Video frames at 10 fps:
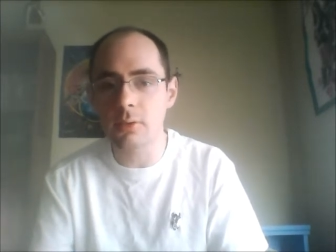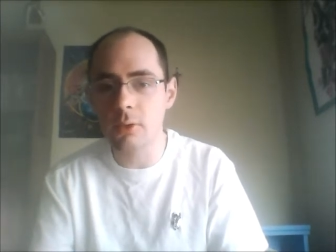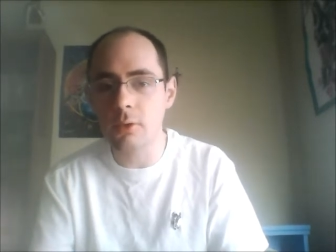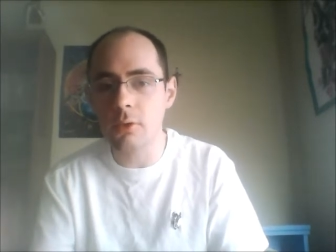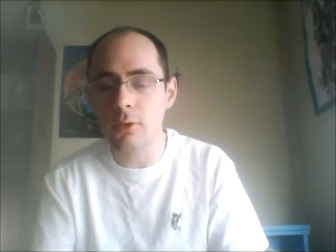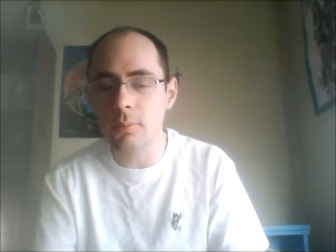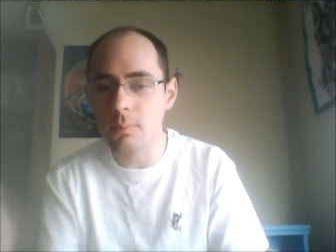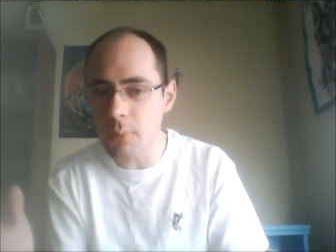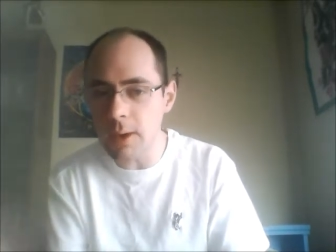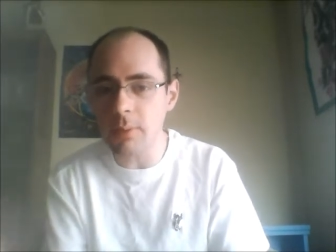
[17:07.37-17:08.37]
there's
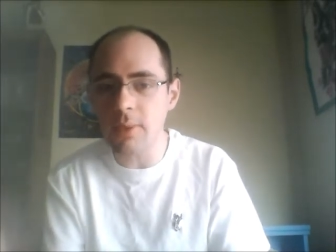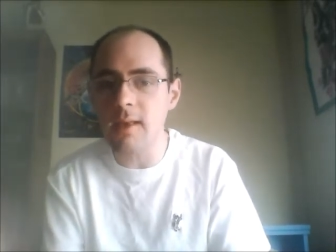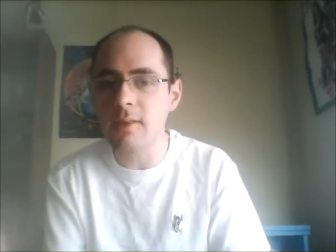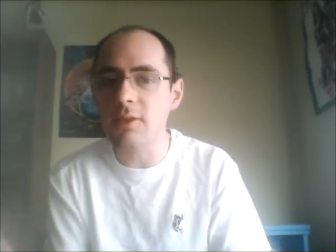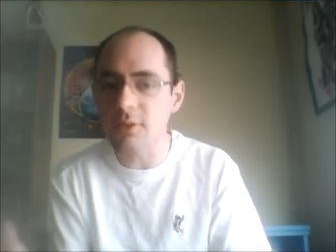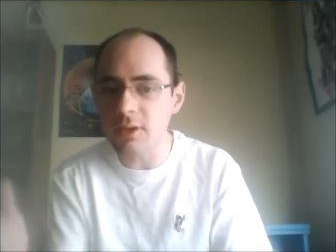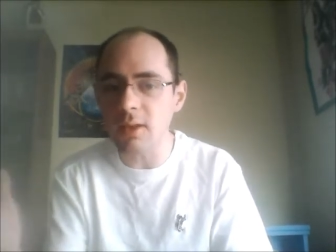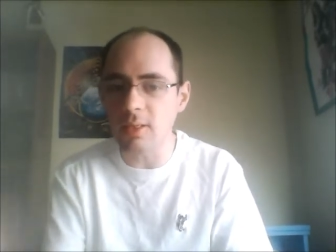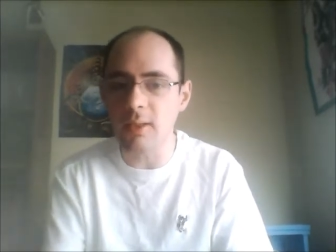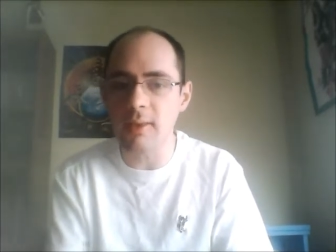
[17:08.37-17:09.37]
people that
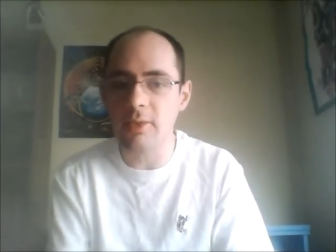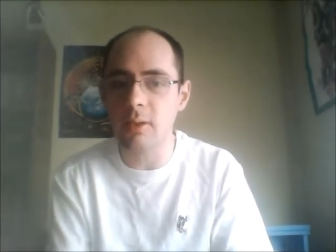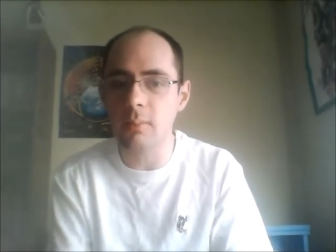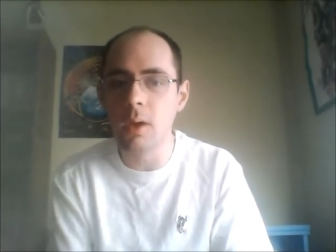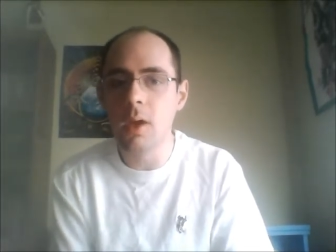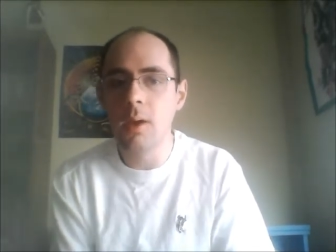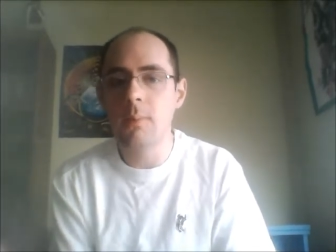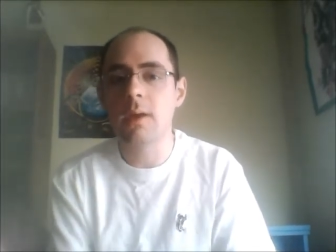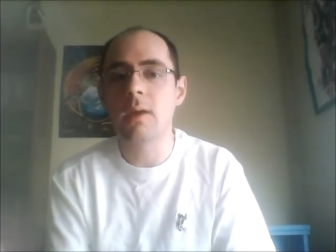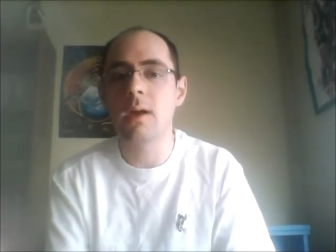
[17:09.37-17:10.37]
still like them
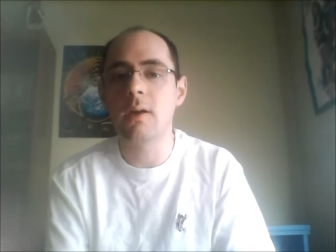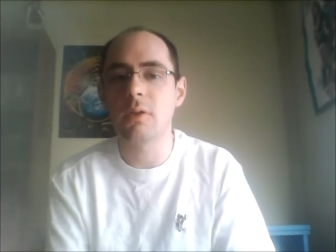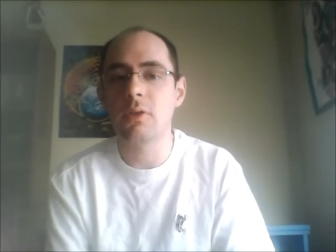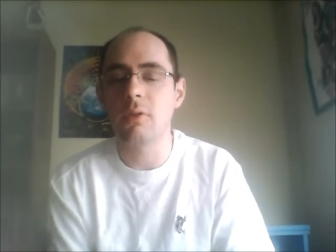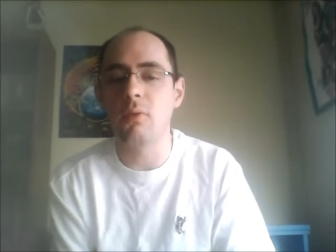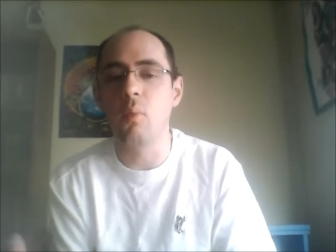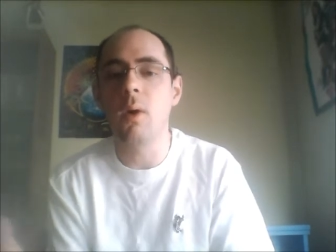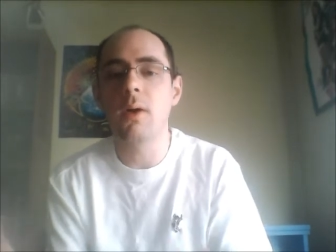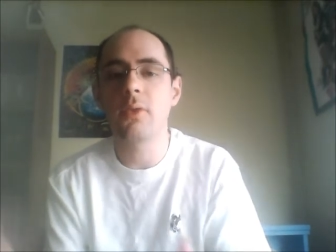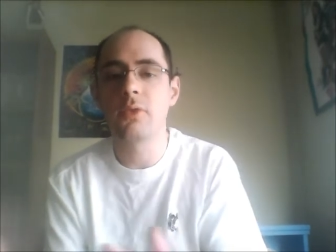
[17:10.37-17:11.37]
because of
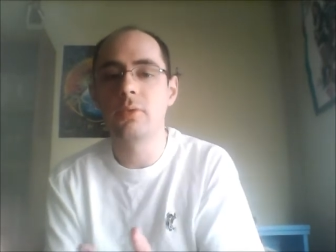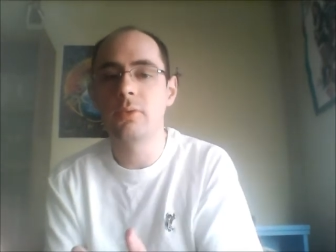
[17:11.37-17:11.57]
what